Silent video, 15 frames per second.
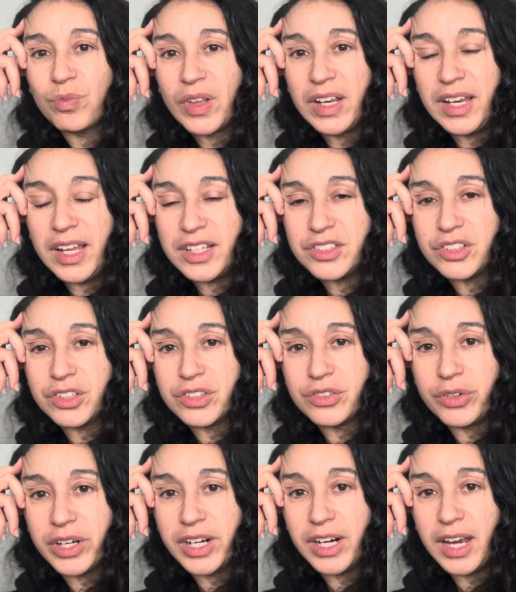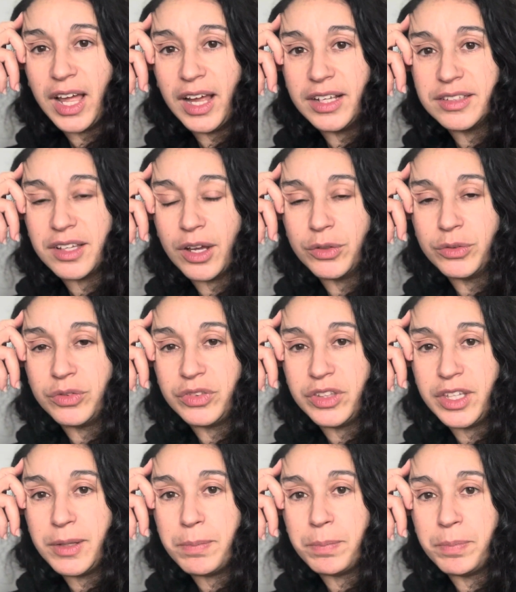let's just realize how
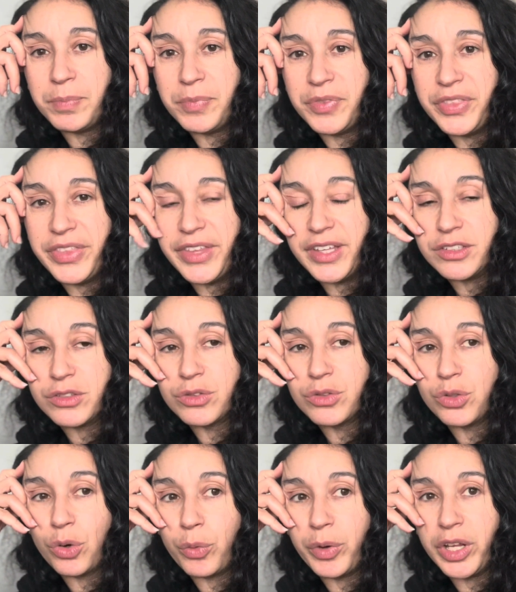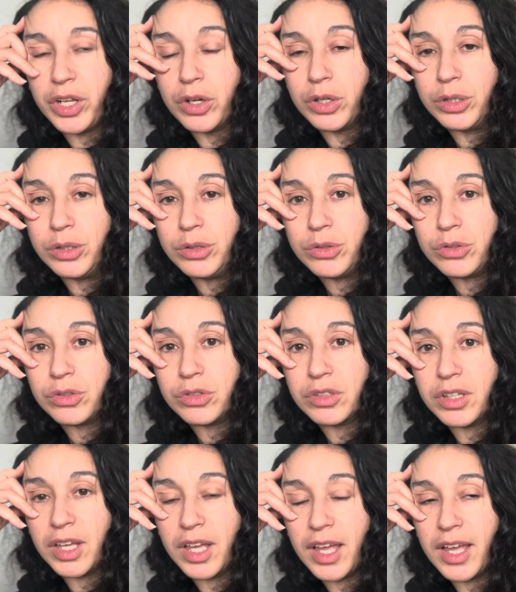deep this story goes,
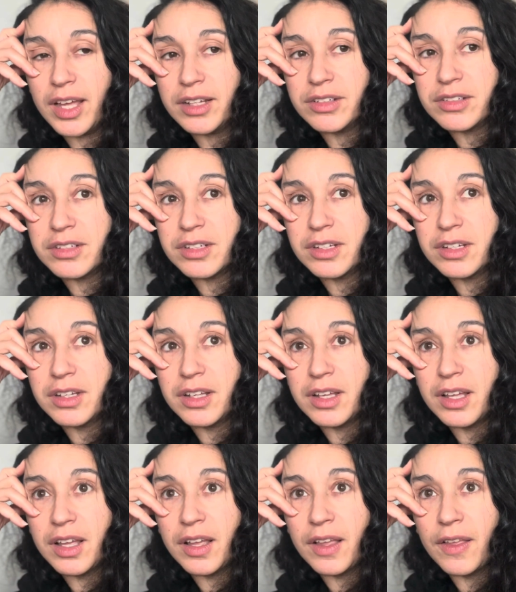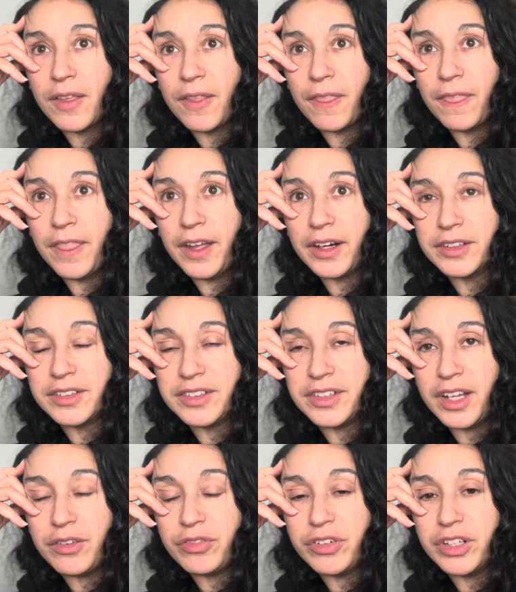and there are
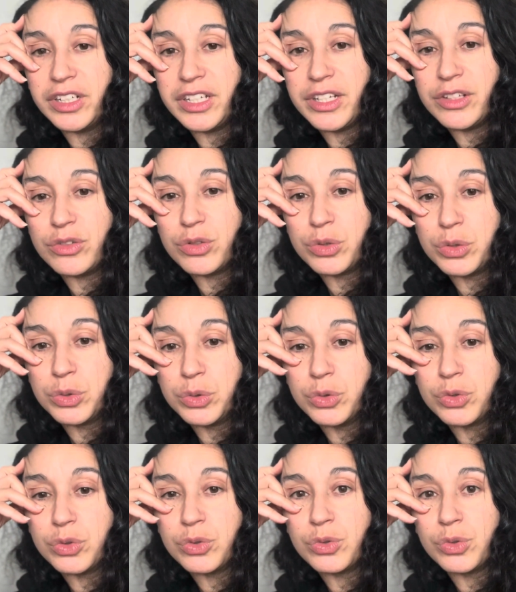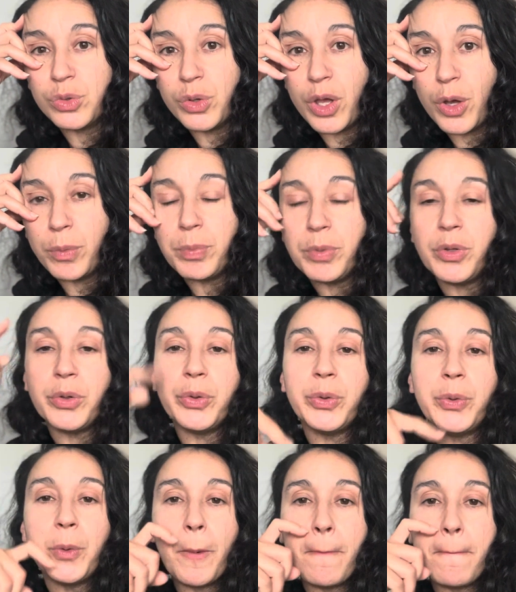definitely tools to help you